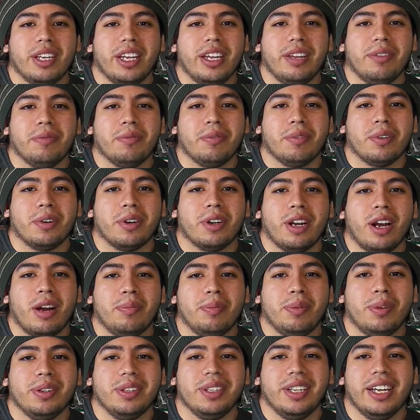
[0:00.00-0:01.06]
eat for a
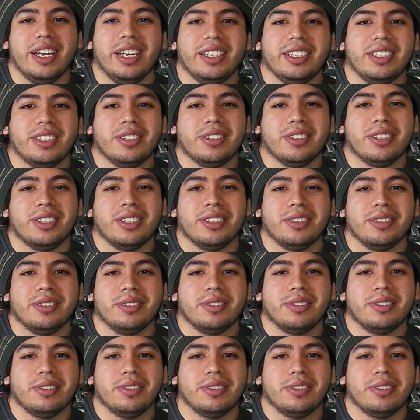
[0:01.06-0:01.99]
couple of days or two.